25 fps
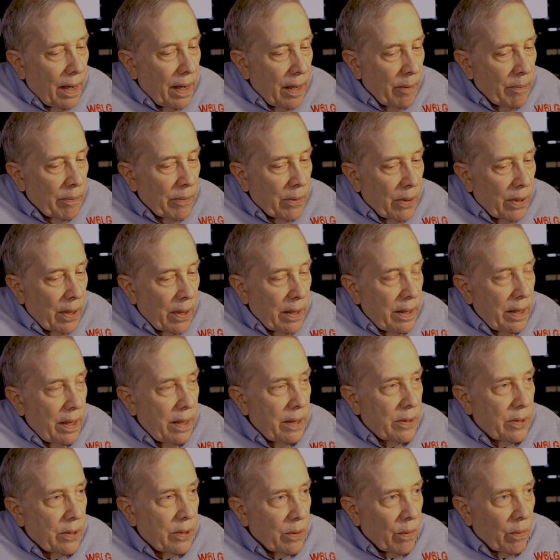I'm going to
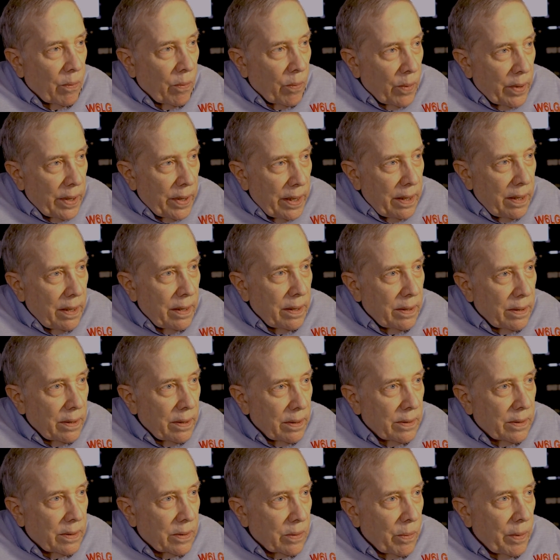need to
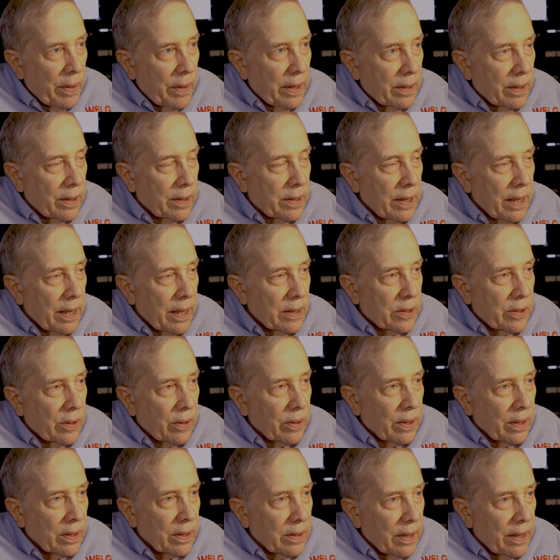retweak the
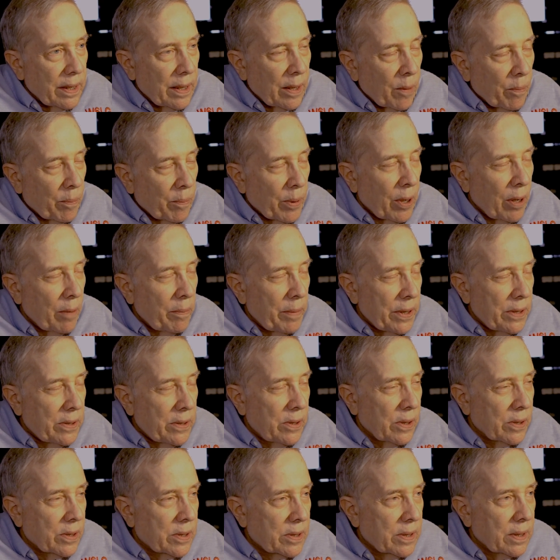tank circuit and it'll
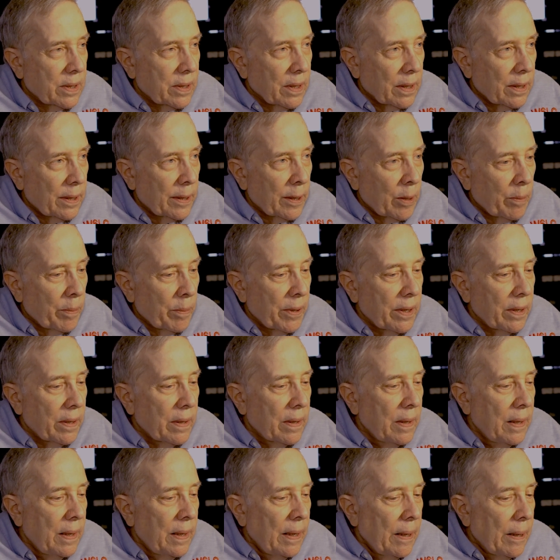probably be just a little
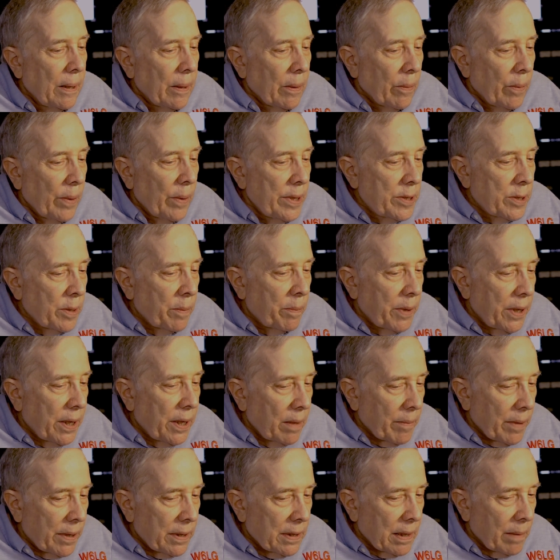bit. Reason
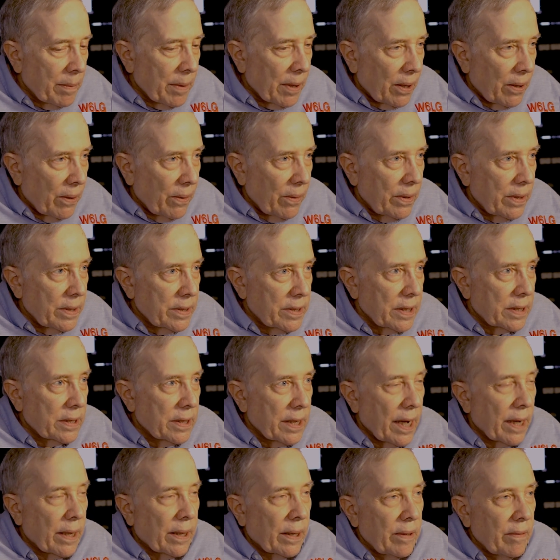being my dummy load
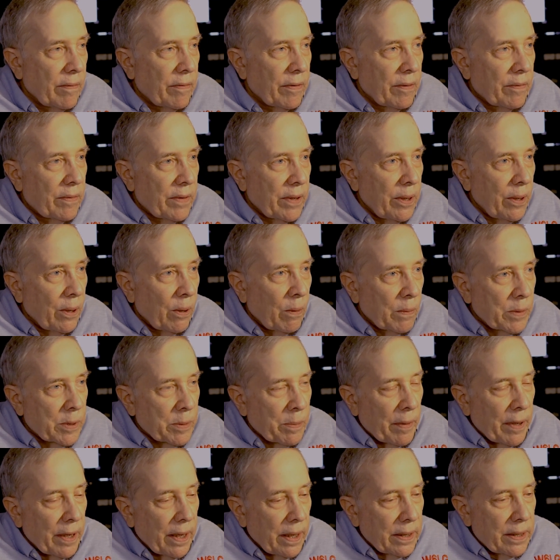is exactly 50
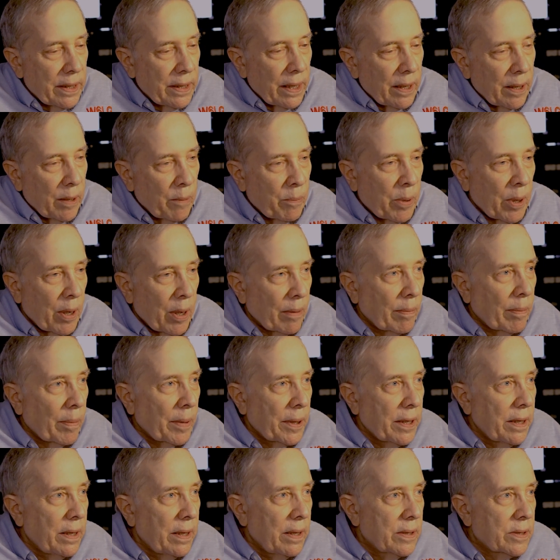ohms. My antenna
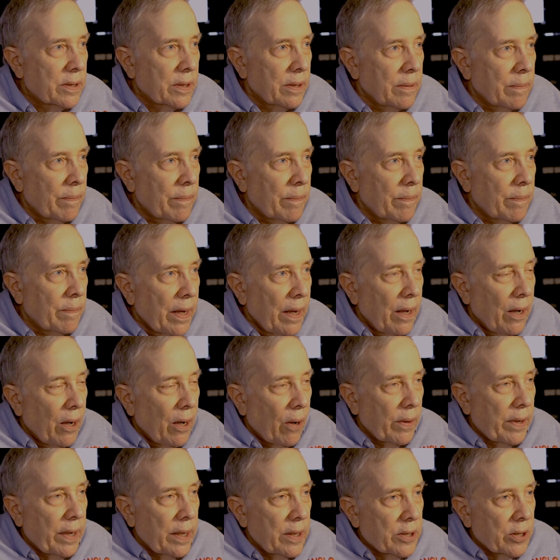probably isn't.
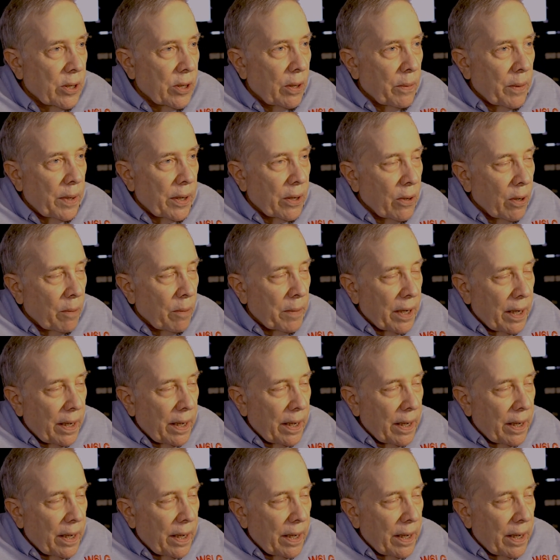Okay, so here we go.